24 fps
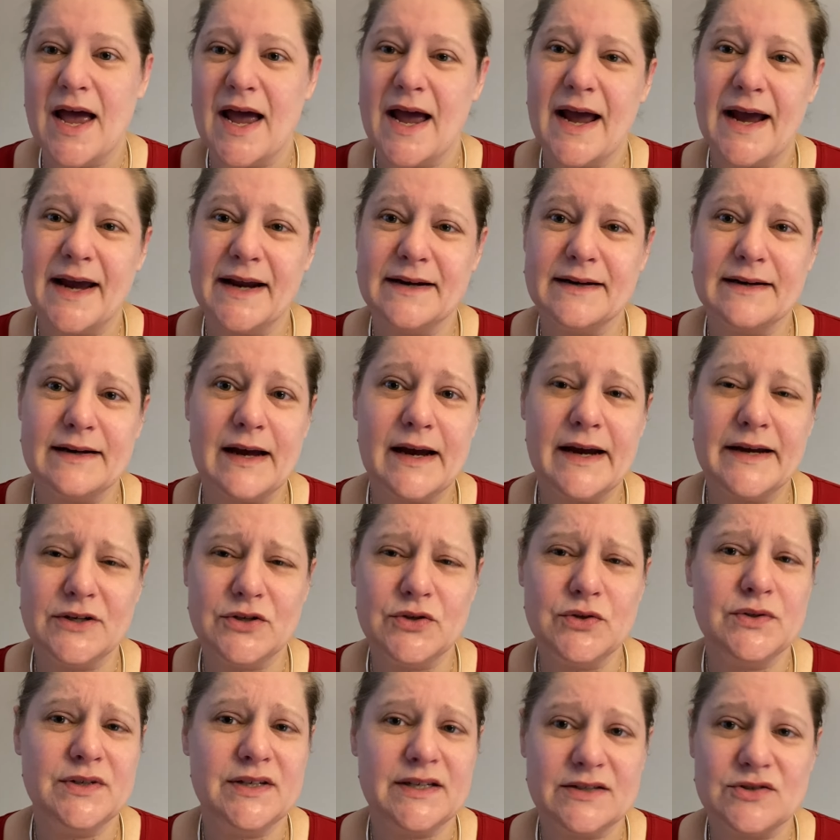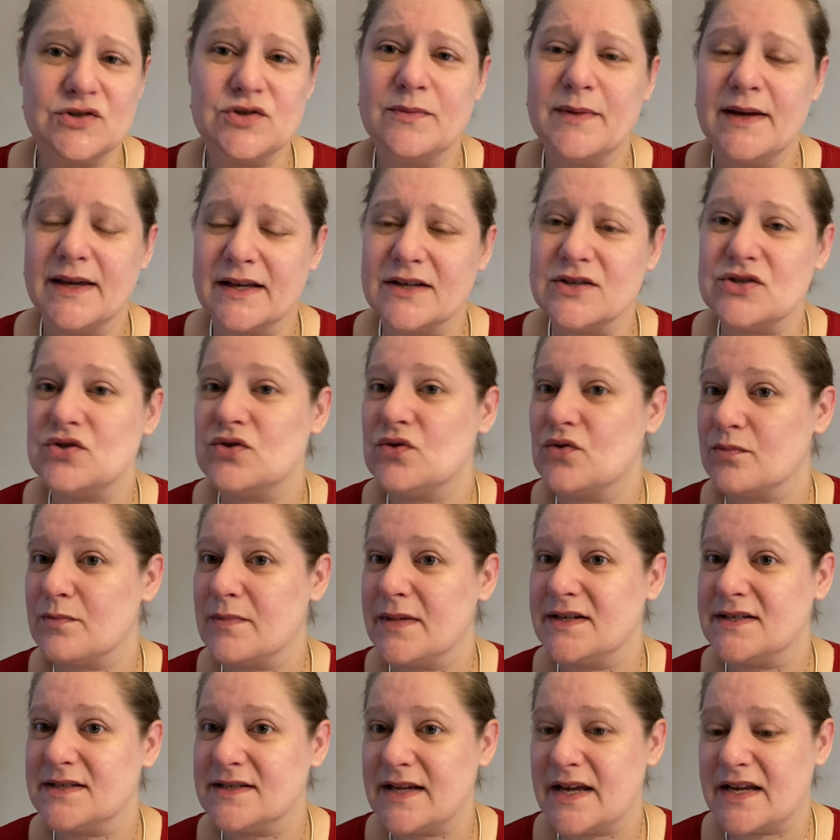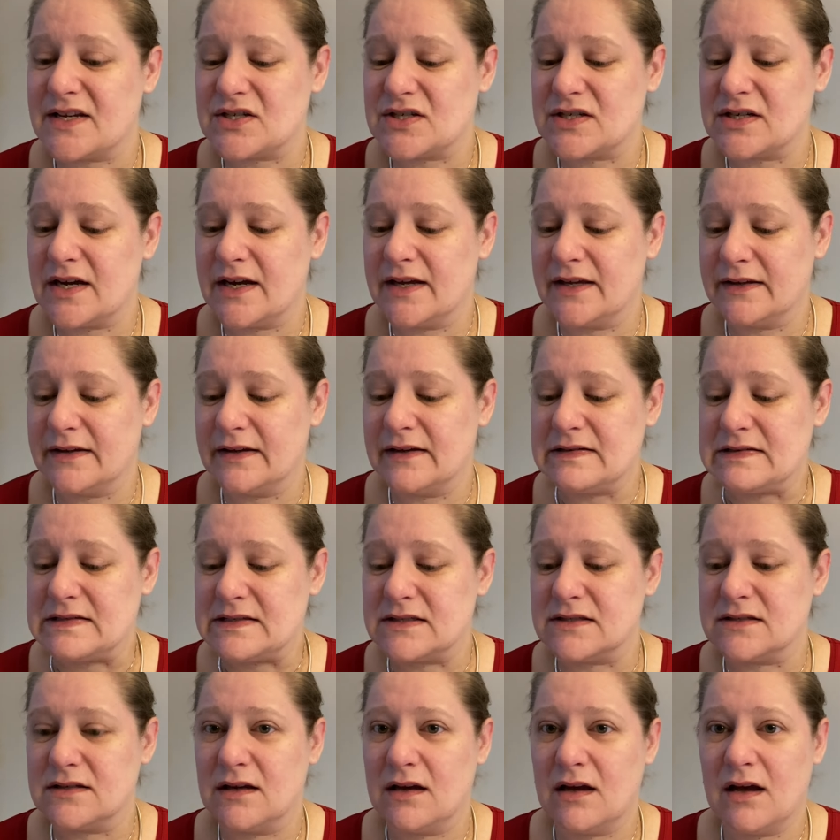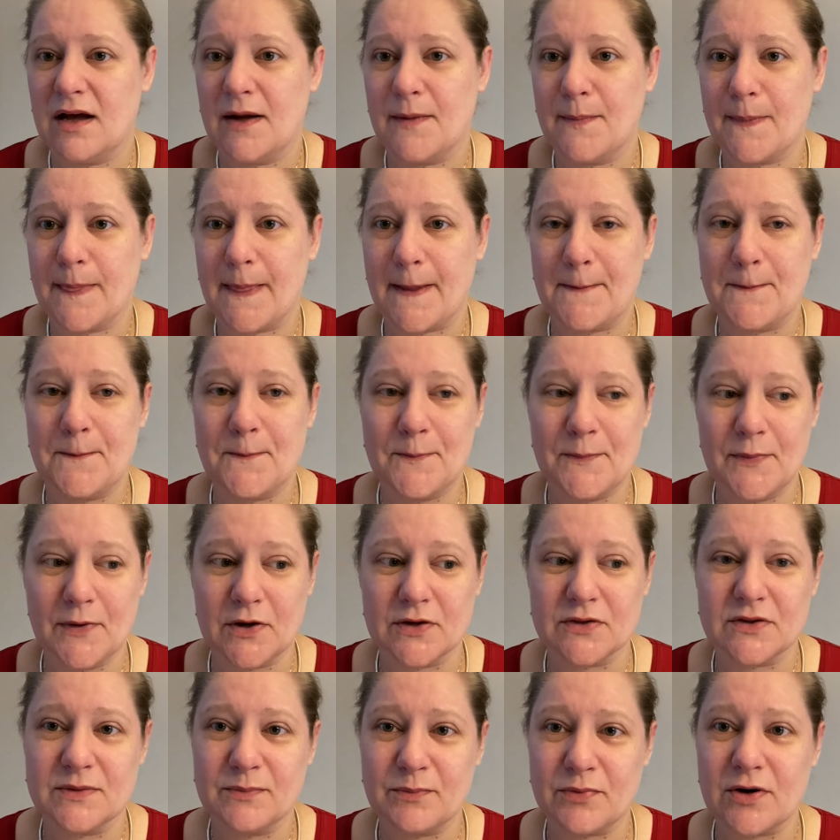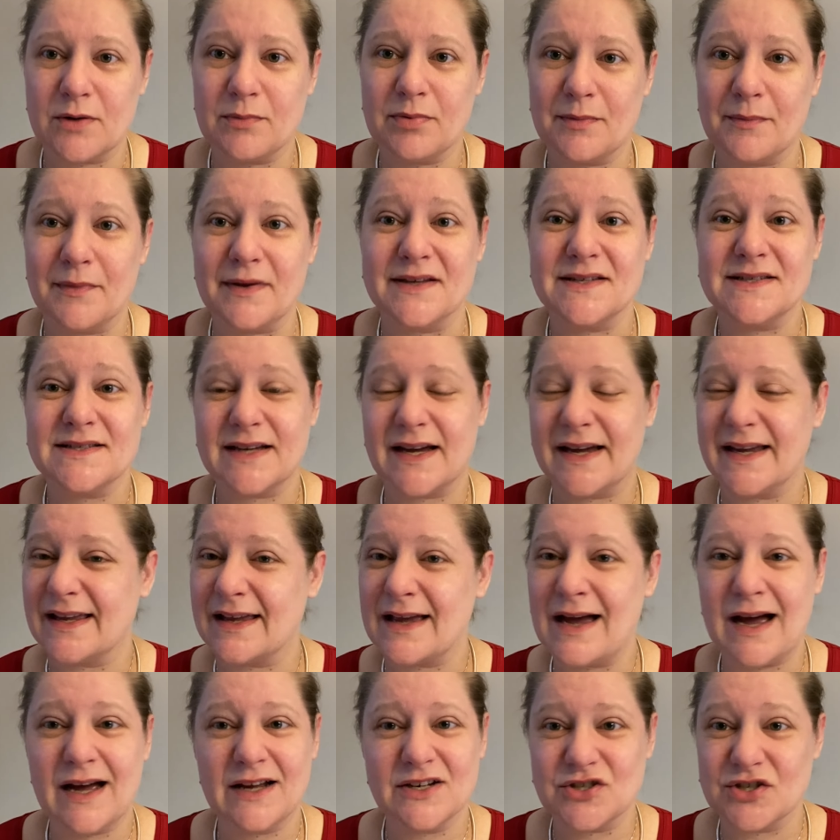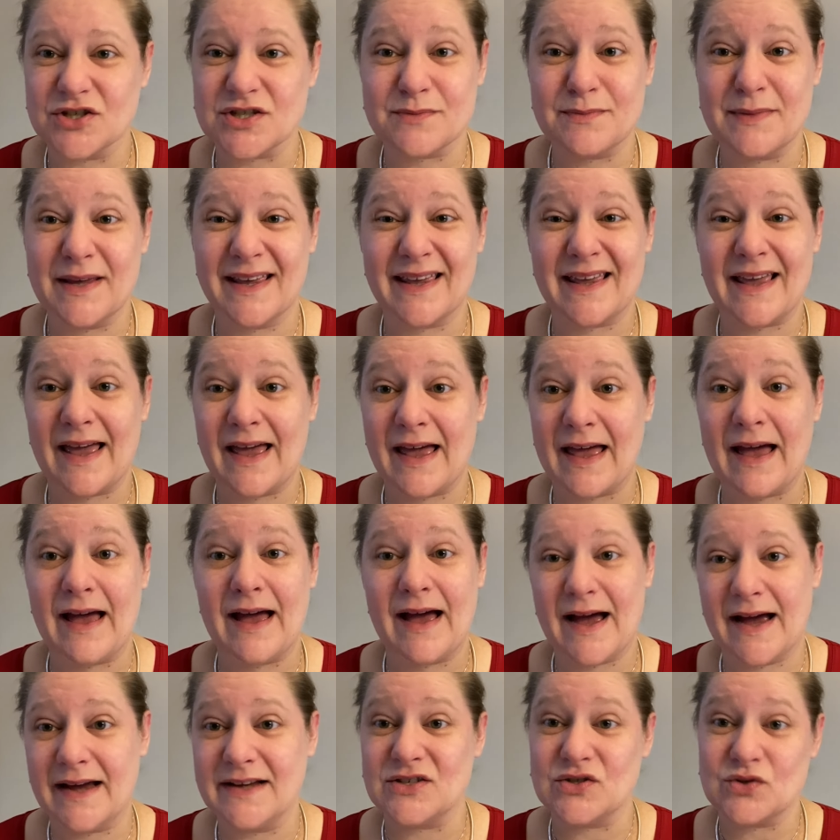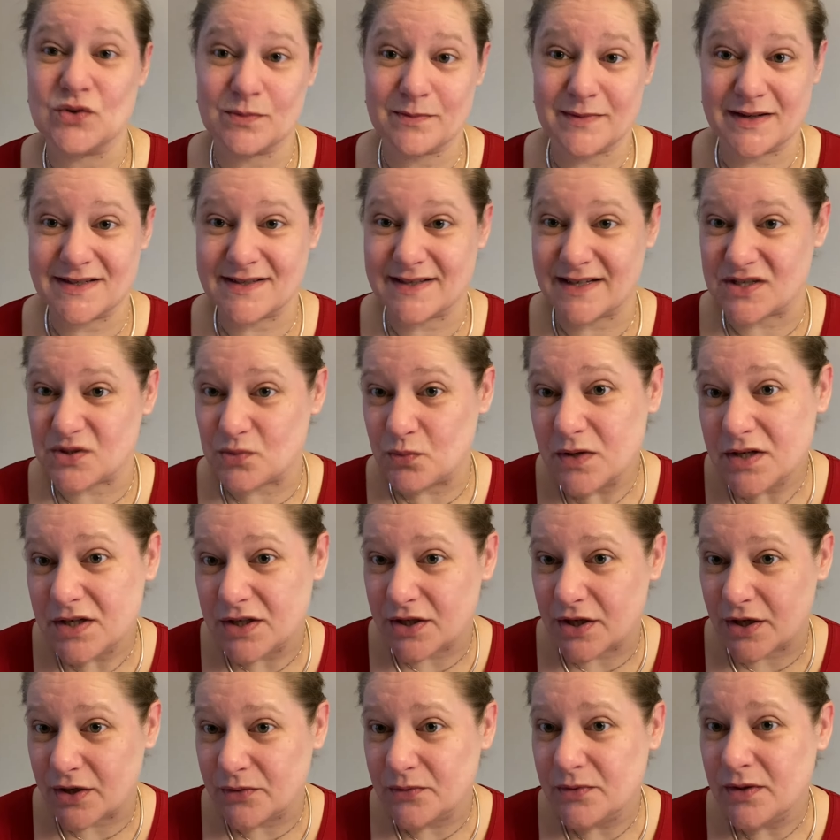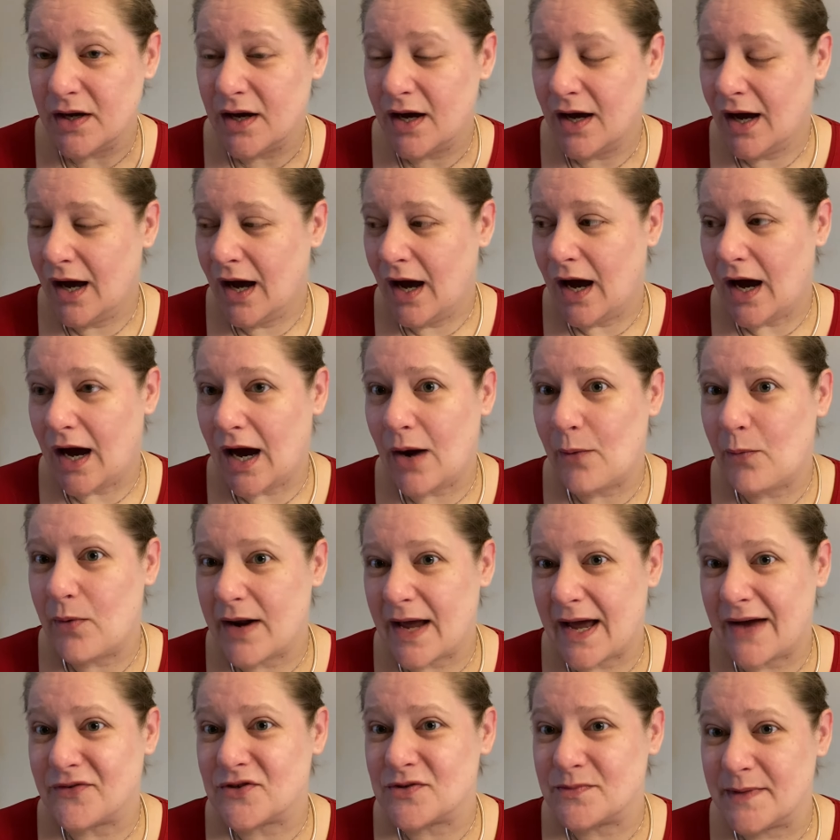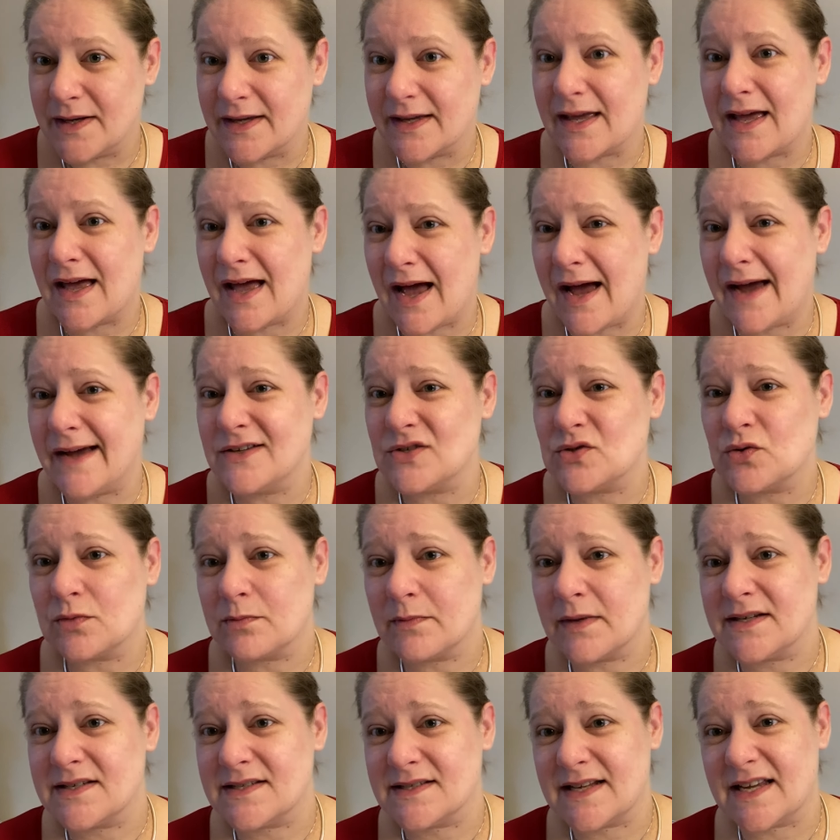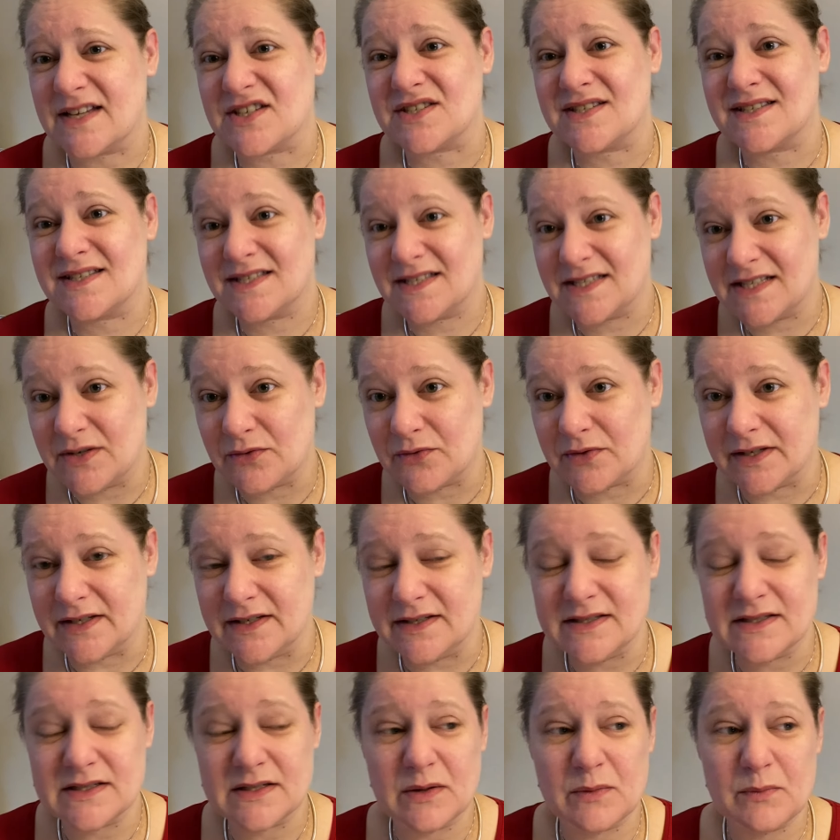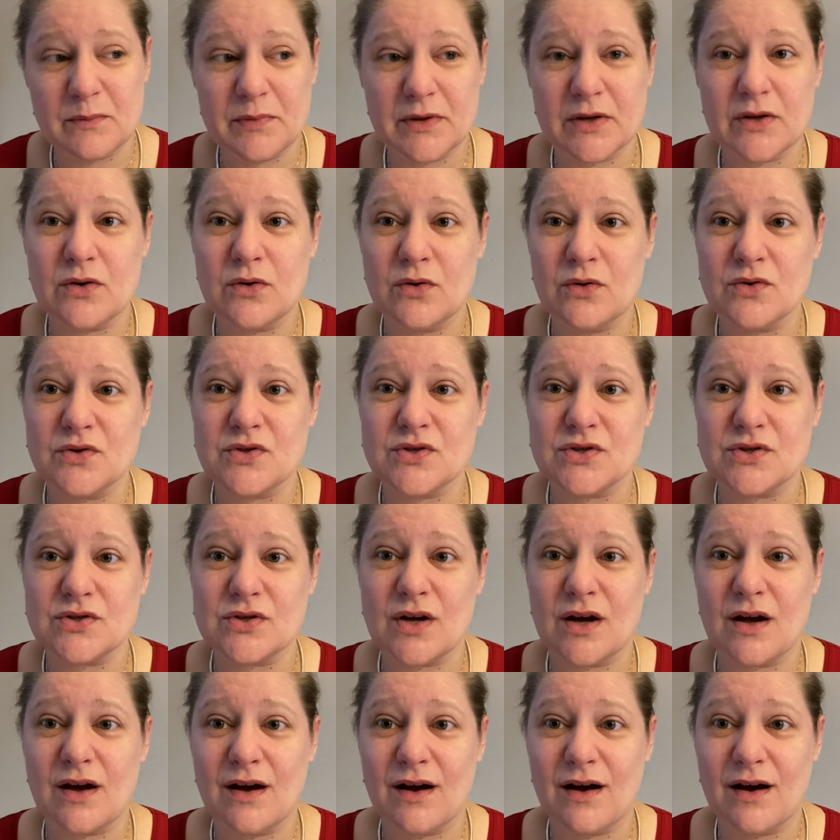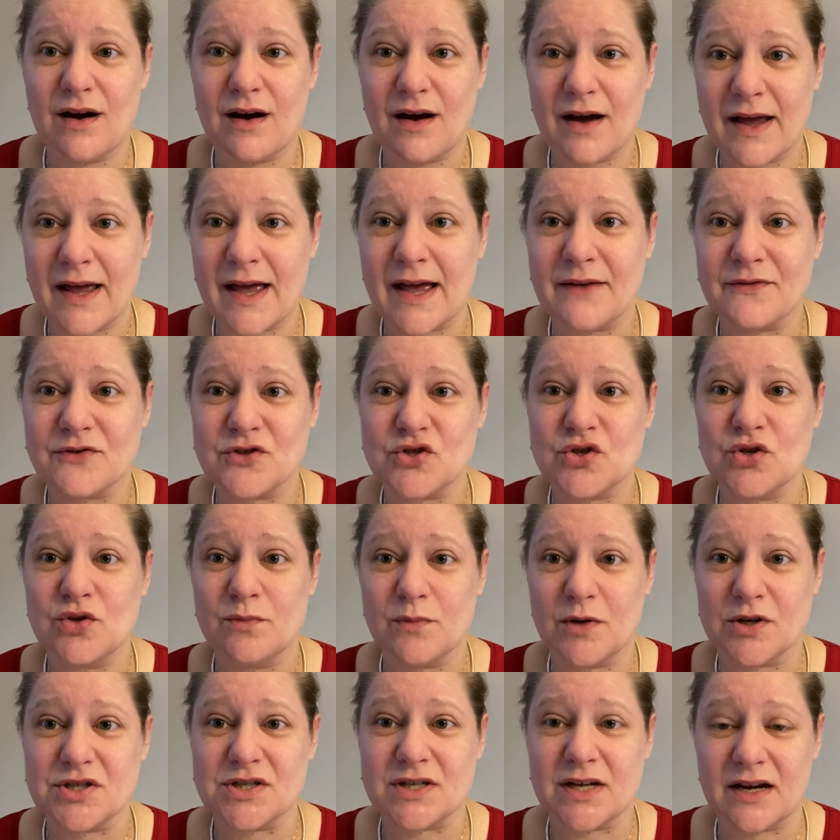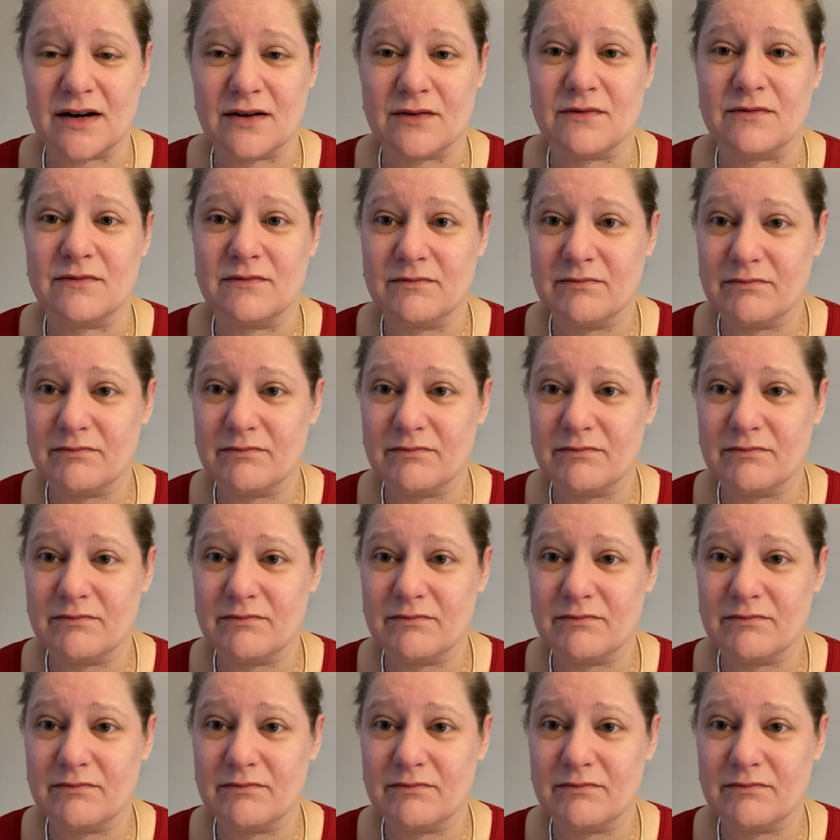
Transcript: And I do need to make a sort my stash, I guess. But the problem is I can't just make a I sort my stash video. I would have to make a I sort my stash series because I have so much on,